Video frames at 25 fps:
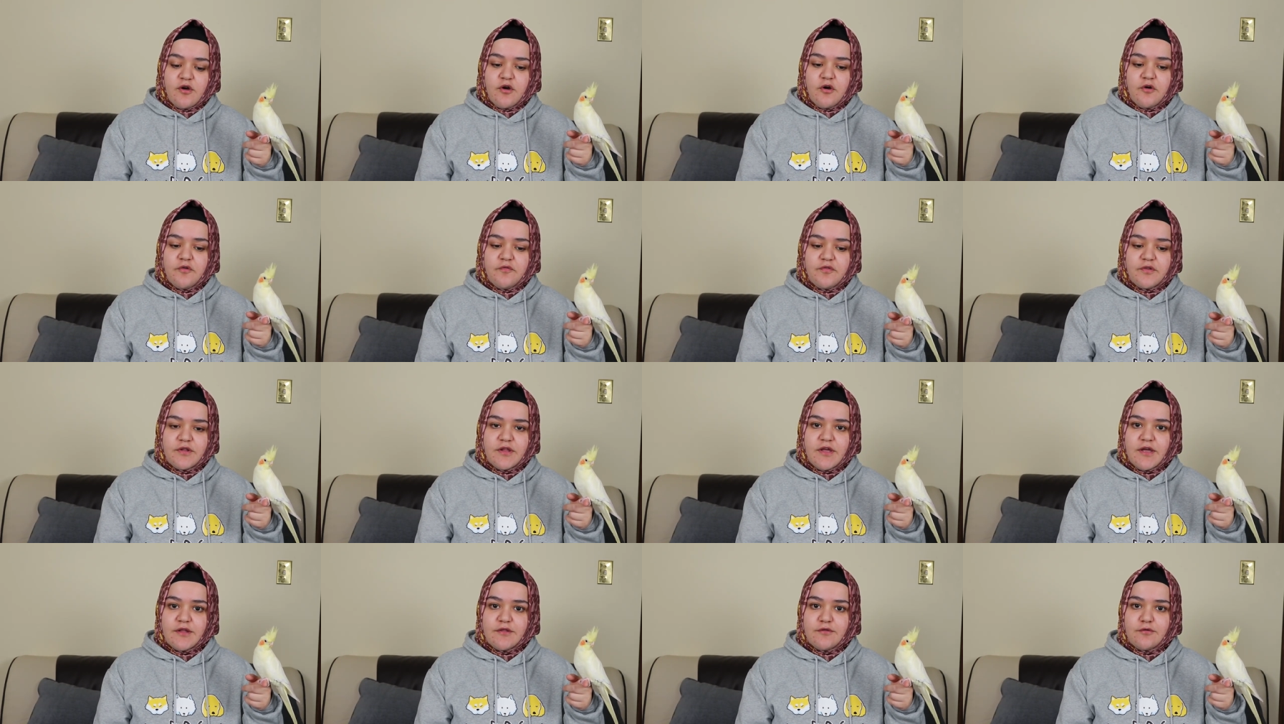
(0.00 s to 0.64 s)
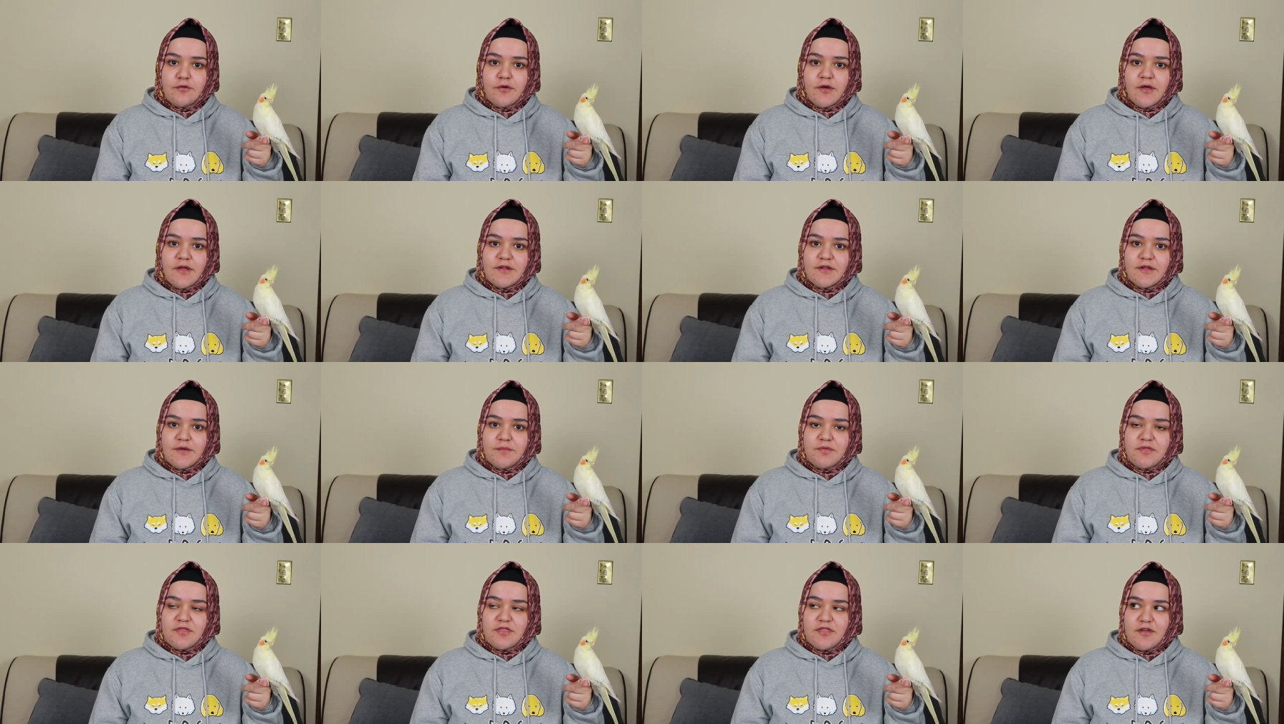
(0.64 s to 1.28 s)
Hopefully I don't
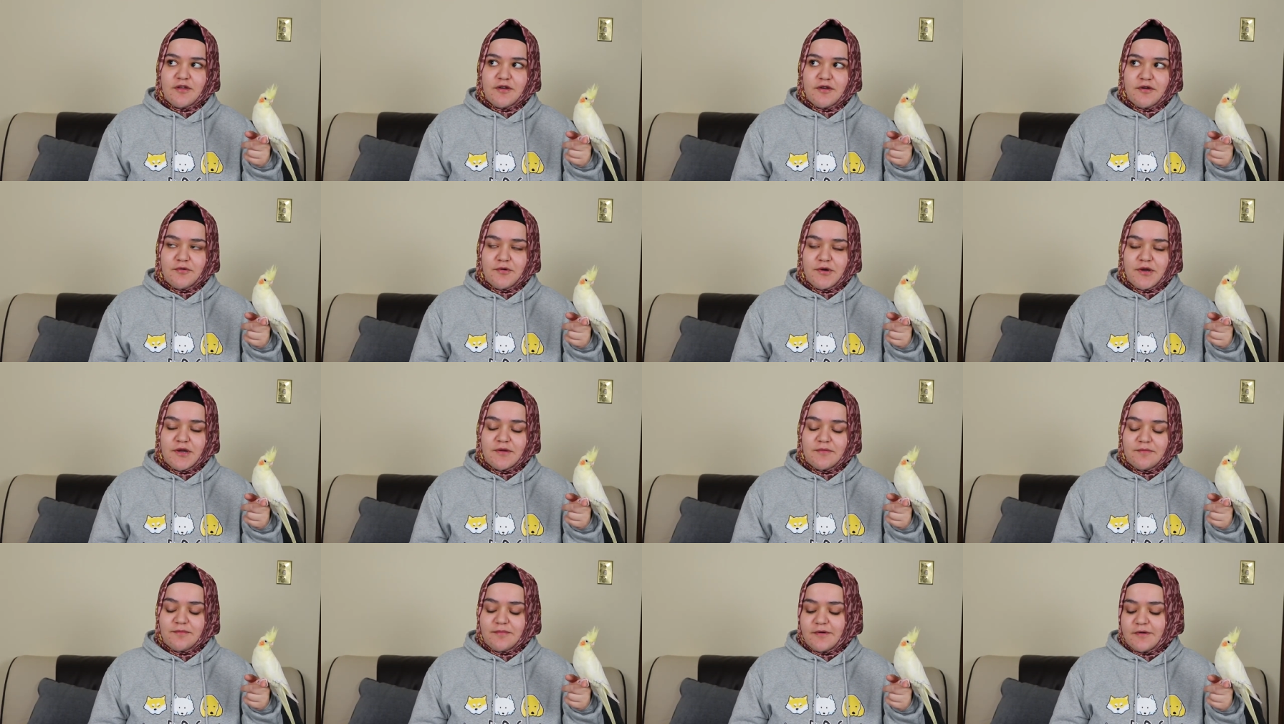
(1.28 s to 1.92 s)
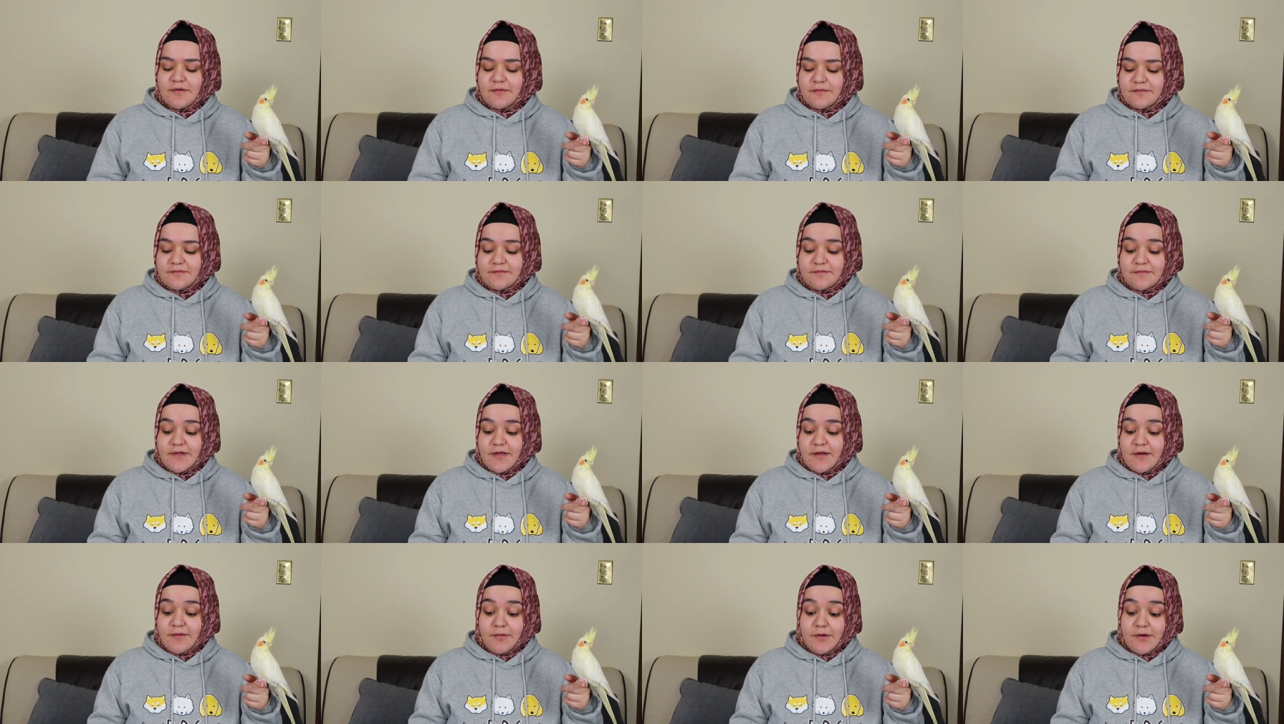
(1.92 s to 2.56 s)
end up stuttering, but
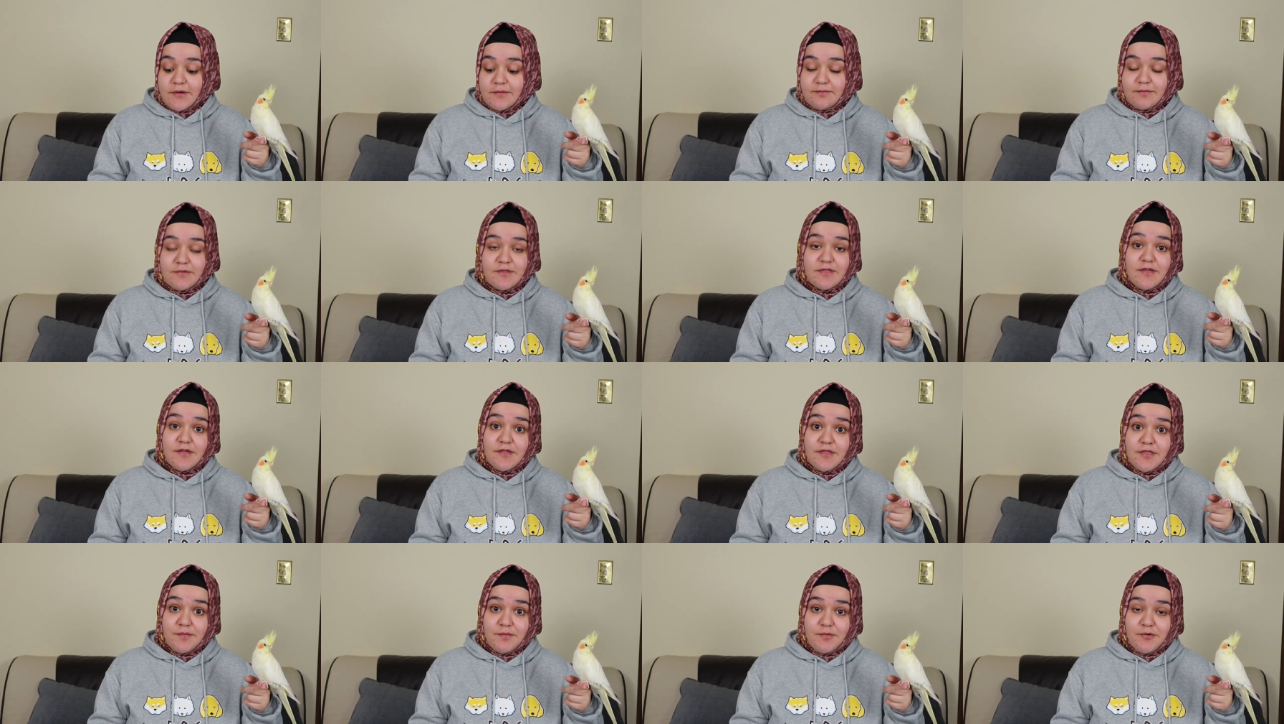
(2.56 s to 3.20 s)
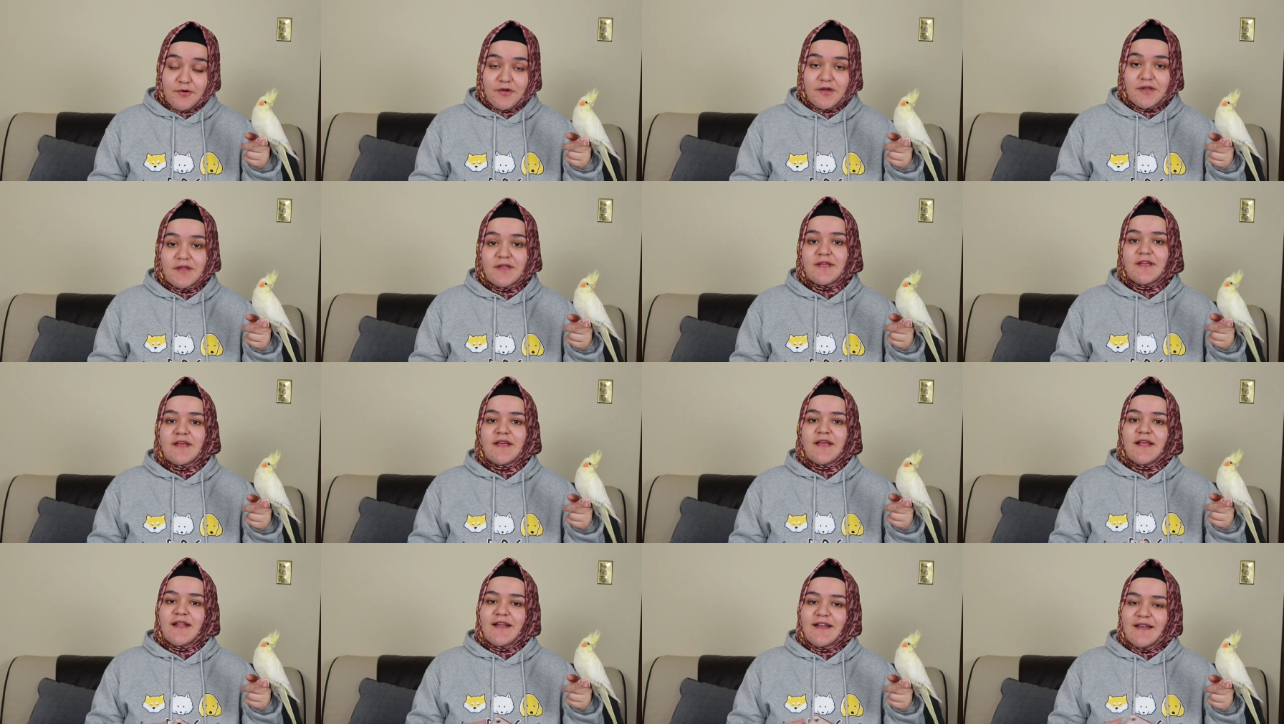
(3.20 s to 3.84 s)
anyway, besides the point,
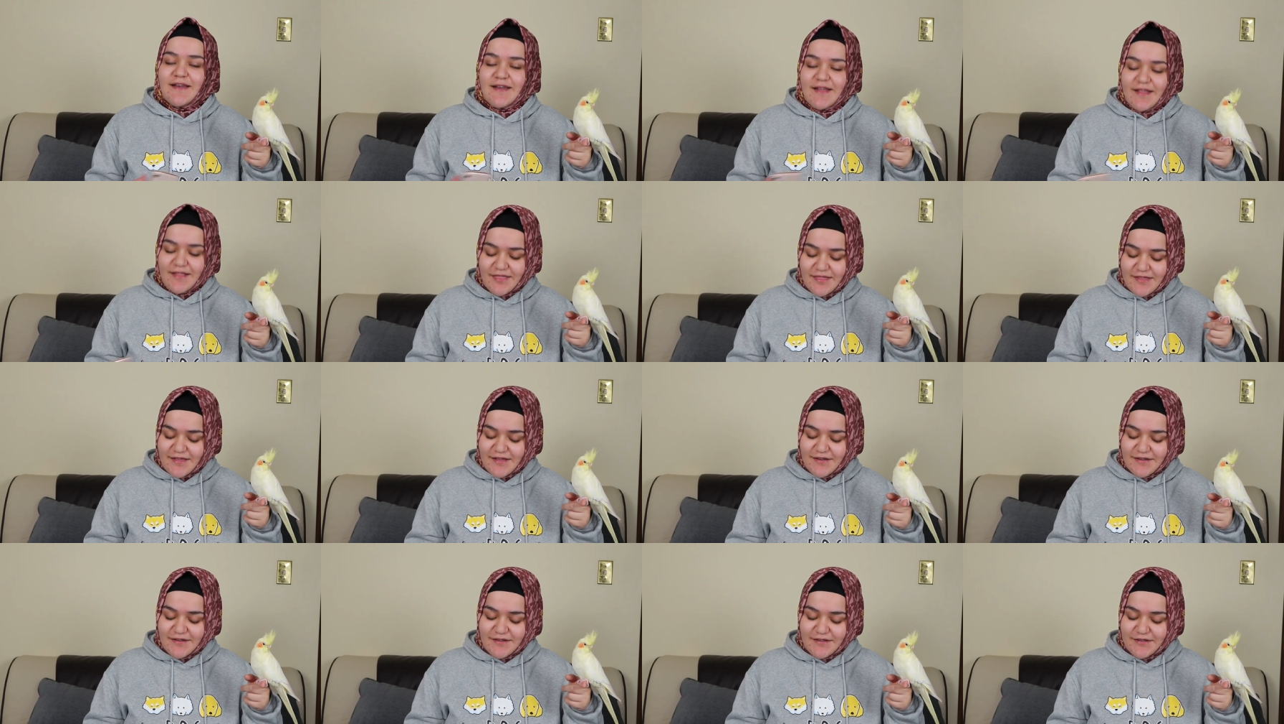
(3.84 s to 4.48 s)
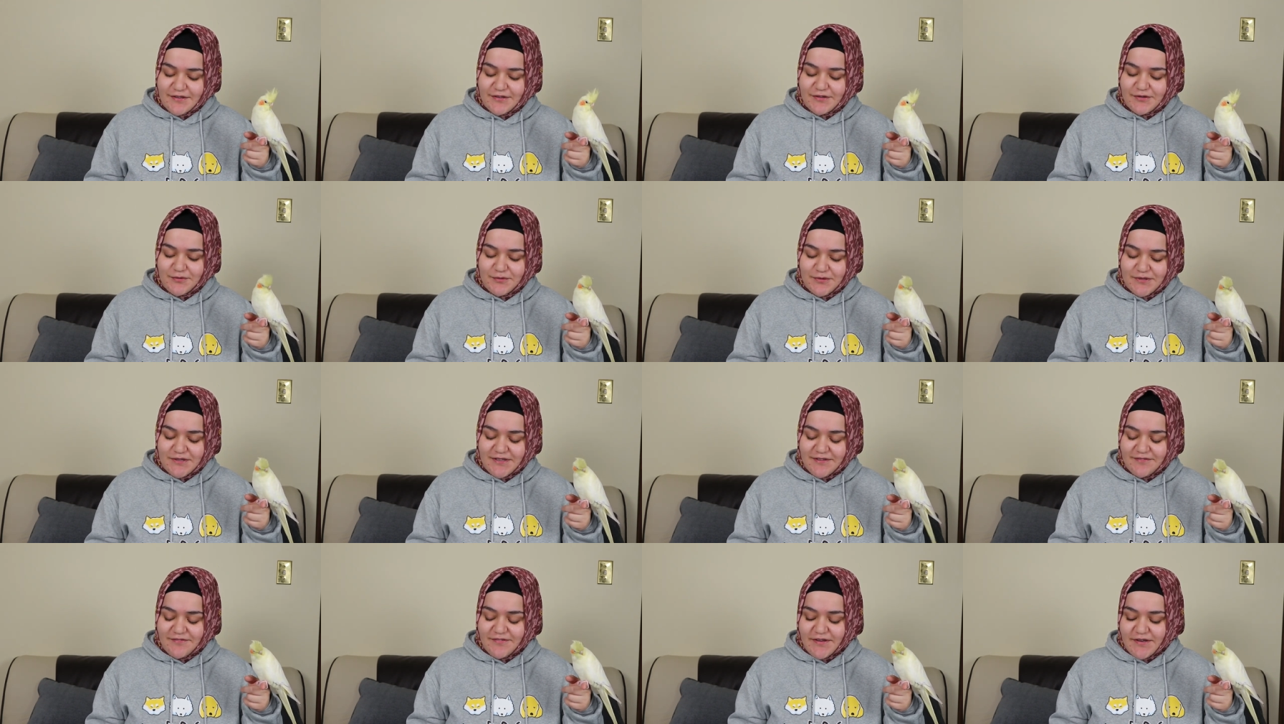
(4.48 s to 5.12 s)
let's continue
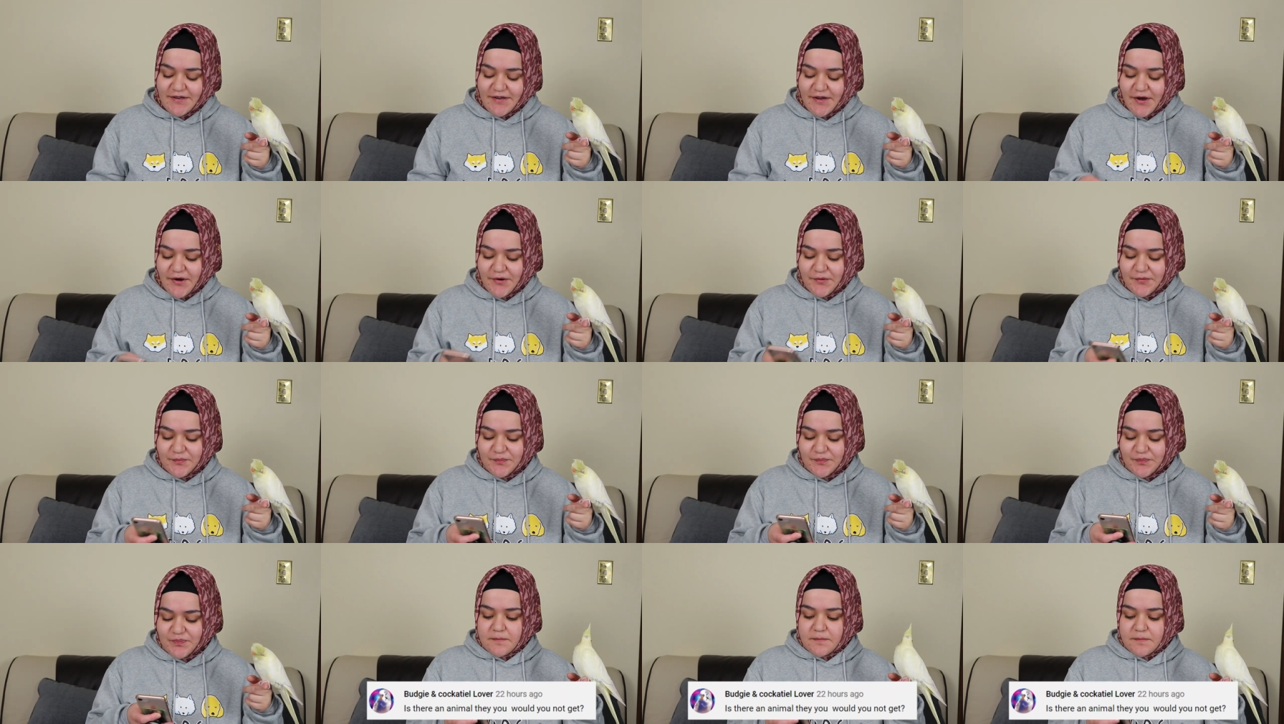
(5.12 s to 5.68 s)
with the video.